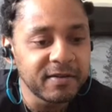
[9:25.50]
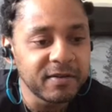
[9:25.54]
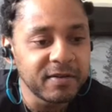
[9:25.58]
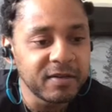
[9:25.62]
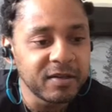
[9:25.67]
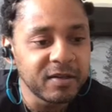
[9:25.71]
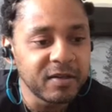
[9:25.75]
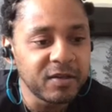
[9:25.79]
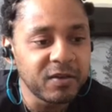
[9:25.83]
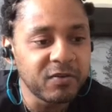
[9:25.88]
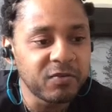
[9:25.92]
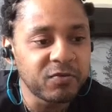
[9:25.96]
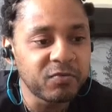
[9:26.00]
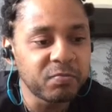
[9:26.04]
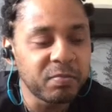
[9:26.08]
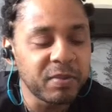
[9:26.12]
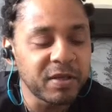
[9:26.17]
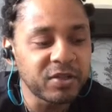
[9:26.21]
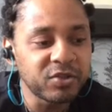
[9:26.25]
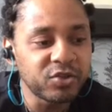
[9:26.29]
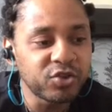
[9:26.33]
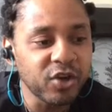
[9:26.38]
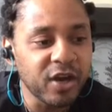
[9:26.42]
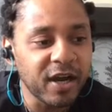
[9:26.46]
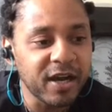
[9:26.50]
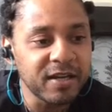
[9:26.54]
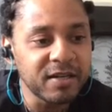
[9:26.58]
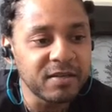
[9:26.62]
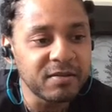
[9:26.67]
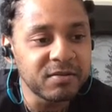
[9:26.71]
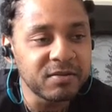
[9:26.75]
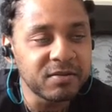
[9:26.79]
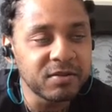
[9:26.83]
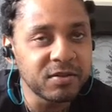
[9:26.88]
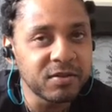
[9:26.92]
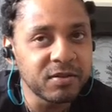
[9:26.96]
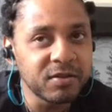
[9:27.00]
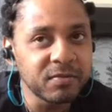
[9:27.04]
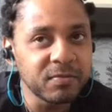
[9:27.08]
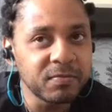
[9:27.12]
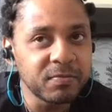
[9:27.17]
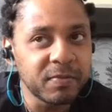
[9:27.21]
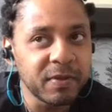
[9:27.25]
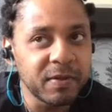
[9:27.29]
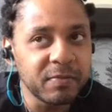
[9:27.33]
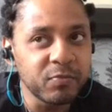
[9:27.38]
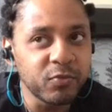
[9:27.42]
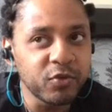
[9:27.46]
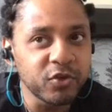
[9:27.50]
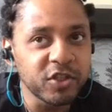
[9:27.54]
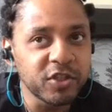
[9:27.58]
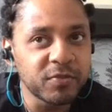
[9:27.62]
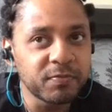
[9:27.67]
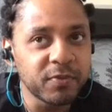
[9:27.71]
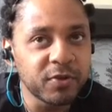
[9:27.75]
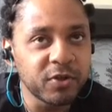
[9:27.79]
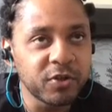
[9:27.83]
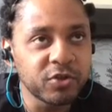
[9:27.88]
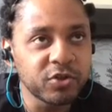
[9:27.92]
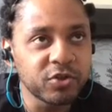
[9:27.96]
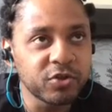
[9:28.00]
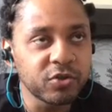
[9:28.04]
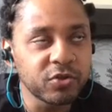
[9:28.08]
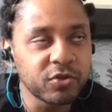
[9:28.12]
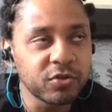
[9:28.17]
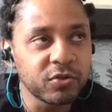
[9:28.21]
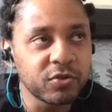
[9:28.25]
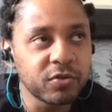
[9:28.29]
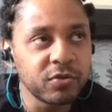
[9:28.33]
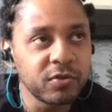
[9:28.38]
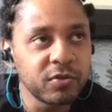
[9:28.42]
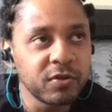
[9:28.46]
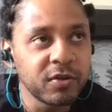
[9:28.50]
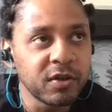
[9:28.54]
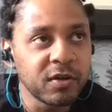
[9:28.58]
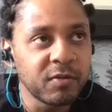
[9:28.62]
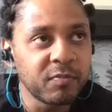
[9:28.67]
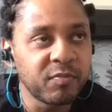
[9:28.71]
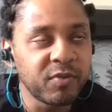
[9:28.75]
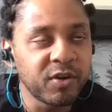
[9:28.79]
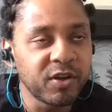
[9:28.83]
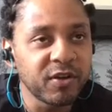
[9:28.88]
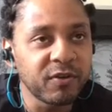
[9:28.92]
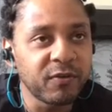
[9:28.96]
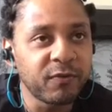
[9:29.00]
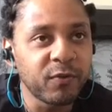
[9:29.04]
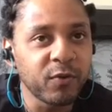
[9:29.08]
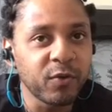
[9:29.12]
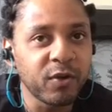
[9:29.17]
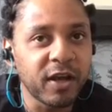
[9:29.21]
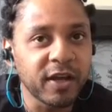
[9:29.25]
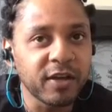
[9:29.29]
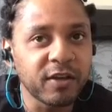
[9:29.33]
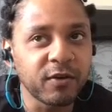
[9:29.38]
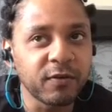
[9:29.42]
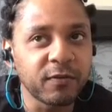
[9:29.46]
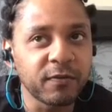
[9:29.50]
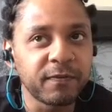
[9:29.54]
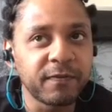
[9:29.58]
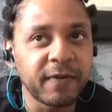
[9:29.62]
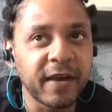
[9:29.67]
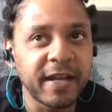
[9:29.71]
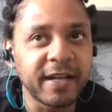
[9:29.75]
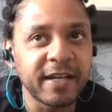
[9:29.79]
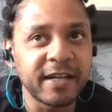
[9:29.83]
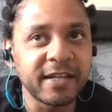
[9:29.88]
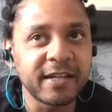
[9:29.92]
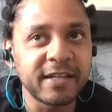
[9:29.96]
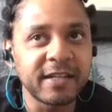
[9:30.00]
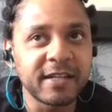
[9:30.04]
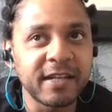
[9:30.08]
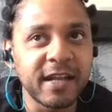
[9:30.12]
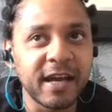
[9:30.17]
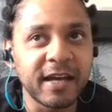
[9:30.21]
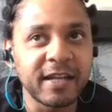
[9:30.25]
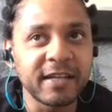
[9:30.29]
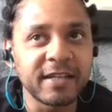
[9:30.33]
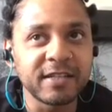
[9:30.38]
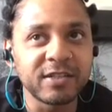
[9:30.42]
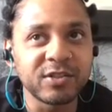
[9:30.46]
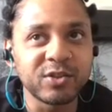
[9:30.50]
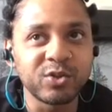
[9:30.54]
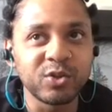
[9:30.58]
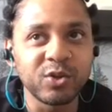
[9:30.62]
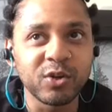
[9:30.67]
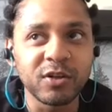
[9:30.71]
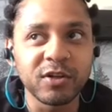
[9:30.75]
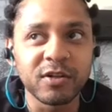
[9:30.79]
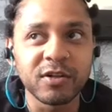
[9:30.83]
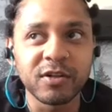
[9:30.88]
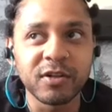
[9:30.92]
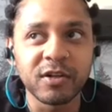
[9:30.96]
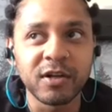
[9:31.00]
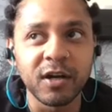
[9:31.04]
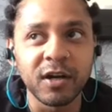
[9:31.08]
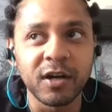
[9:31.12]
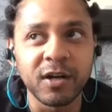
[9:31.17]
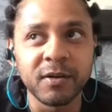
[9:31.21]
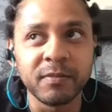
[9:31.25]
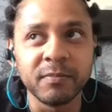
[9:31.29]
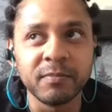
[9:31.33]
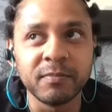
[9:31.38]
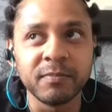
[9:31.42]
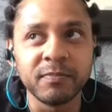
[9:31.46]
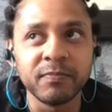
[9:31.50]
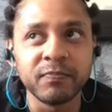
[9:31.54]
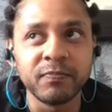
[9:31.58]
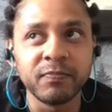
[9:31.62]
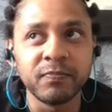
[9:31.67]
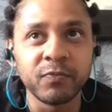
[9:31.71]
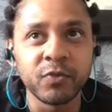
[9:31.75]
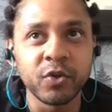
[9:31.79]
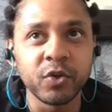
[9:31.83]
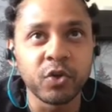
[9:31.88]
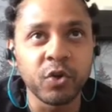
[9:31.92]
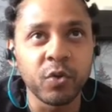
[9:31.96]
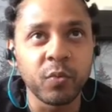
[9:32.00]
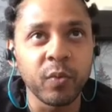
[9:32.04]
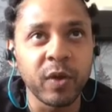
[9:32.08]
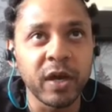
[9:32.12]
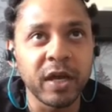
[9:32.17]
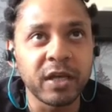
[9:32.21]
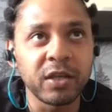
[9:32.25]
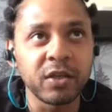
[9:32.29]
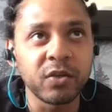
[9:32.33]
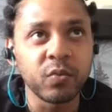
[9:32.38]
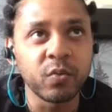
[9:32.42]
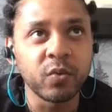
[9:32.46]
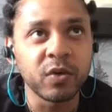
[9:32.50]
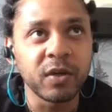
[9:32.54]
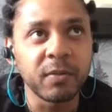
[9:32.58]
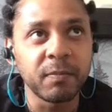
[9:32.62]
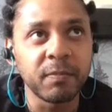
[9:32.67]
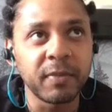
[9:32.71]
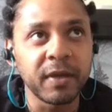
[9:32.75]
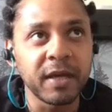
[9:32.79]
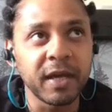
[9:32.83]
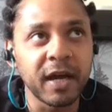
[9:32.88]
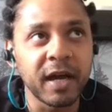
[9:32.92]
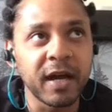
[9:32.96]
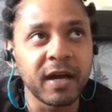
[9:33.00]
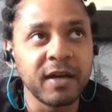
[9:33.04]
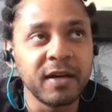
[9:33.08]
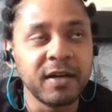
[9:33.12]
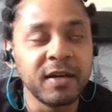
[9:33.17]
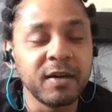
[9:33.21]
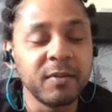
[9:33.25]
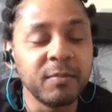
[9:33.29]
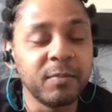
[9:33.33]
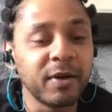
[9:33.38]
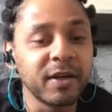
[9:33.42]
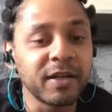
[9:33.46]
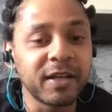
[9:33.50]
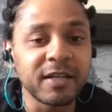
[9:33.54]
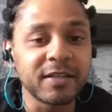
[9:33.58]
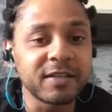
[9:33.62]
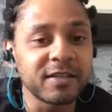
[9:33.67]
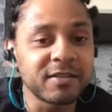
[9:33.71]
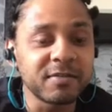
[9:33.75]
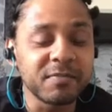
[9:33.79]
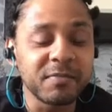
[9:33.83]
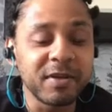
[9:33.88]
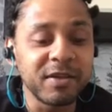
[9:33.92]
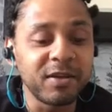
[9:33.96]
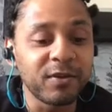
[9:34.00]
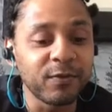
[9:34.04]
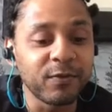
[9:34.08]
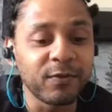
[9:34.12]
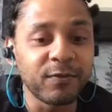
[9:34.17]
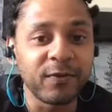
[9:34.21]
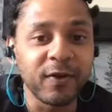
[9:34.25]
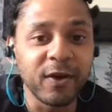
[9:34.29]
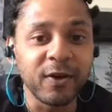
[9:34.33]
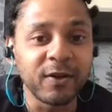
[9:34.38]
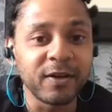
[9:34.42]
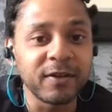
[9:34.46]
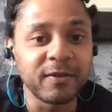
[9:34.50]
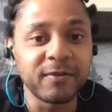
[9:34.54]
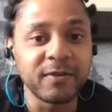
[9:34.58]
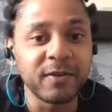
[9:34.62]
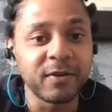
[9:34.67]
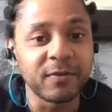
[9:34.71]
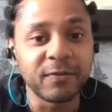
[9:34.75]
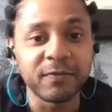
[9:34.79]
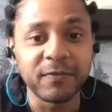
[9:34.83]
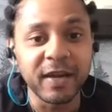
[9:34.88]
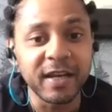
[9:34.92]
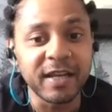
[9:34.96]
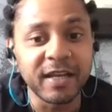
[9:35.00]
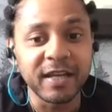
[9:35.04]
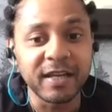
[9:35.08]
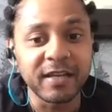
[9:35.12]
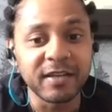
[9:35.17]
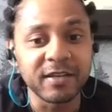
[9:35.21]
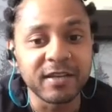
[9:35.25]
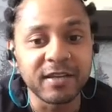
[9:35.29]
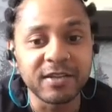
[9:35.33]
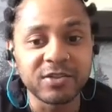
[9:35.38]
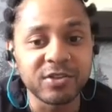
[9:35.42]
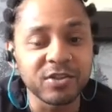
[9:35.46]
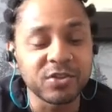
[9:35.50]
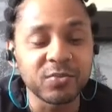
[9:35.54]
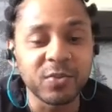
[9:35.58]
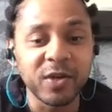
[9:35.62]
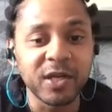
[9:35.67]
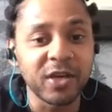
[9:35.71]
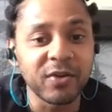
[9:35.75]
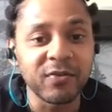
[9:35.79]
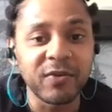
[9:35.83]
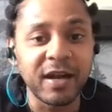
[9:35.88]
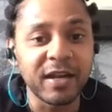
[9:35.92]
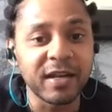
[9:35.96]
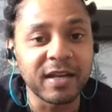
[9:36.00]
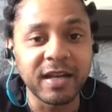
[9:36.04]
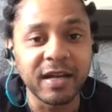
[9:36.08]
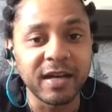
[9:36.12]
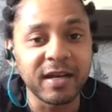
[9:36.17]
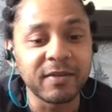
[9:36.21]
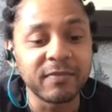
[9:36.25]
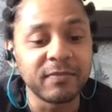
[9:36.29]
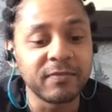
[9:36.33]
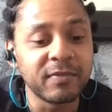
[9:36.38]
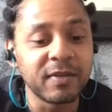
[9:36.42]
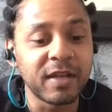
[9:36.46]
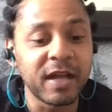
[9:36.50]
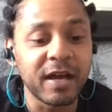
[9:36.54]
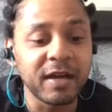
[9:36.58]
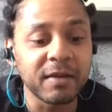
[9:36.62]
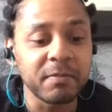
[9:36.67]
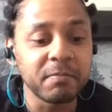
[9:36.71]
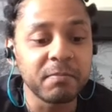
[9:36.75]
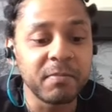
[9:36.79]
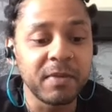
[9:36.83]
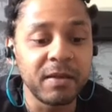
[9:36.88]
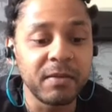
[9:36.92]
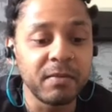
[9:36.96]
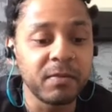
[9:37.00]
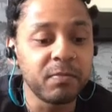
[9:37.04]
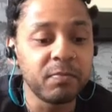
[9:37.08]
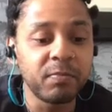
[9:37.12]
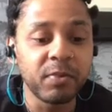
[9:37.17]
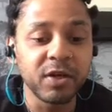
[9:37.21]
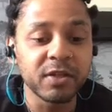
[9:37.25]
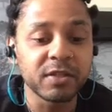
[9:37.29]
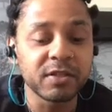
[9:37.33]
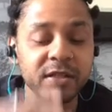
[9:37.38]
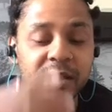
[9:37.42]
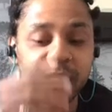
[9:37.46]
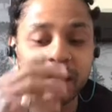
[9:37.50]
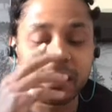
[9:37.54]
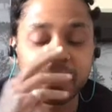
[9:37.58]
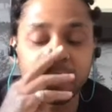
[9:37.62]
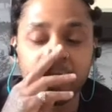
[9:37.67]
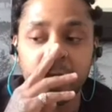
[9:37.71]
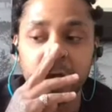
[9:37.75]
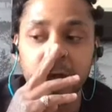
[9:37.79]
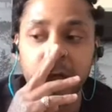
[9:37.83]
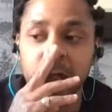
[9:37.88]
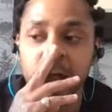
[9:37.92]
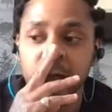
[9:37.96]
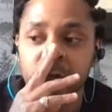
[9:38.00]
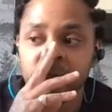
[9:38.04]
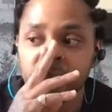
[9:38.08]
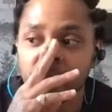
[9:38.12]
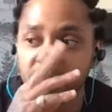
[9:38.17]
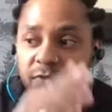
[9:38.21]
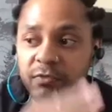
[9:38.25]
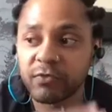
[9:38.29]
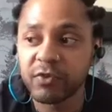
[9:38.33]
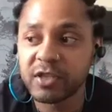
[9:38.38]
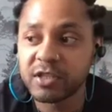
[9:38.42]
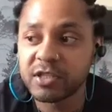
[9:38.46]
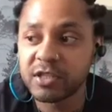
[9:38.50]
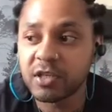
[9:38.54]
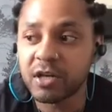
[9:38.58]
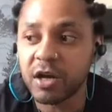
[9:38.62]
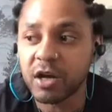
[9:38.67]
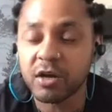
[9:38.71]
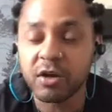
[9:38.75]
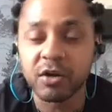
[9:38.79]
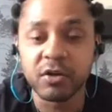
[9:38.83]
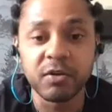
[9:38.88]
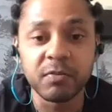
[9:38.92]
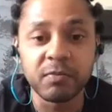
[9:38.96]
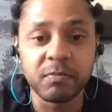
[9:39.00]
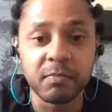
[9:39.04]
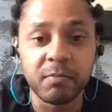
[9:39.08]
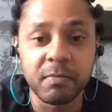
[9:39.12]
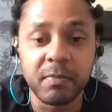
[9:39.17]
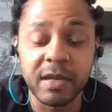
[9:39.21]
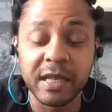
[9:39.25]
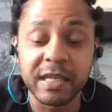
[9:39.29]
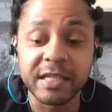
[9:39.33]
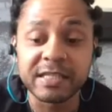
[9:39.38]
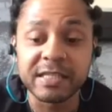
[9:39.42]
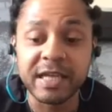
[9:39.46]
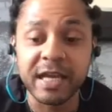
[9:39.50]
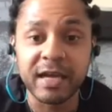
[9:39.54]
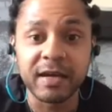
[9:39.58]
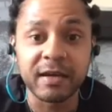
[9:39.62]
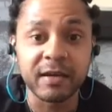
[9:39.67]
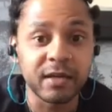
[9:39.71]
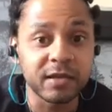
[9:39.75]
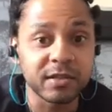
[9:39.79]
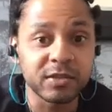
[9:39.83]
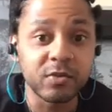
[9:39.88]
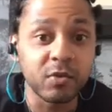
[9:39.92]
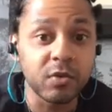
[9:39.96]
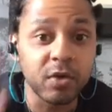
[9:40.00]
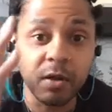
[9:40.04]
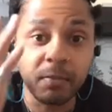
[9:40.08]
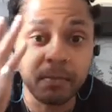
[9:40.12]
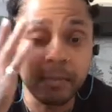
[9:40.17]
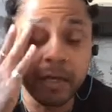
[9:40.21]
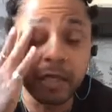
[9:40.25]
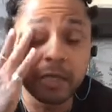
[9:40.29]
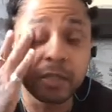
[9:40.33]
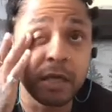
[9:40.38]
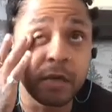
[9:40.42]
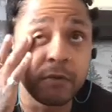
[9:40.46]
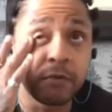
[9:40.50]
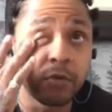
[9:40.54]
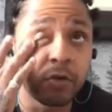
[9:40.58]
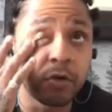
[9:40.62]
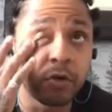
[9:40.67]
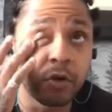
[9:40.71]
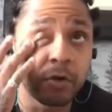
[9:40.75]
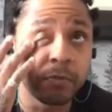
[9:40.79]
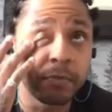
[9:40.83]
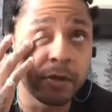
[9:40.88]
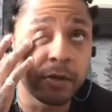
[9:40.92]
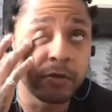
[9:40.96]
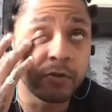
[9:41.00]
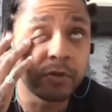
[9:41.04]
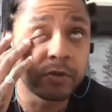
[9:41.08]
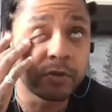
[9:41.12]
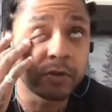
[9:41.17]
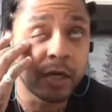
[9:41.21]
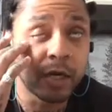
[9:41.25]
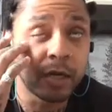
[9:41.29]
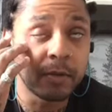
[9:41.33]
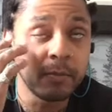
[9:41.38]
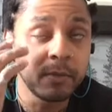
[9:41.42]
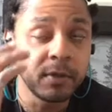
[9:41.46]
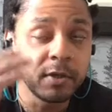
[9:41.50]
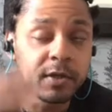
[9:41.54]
you've been trying to be more spiritual, but you feel like you're failing, and it's not you're not where you want to be at. But that doesn't mean you're failing. It's just where you're at now. Like me personally, like of recent, I couldn't meditate. I still can't meditate for a long period of time.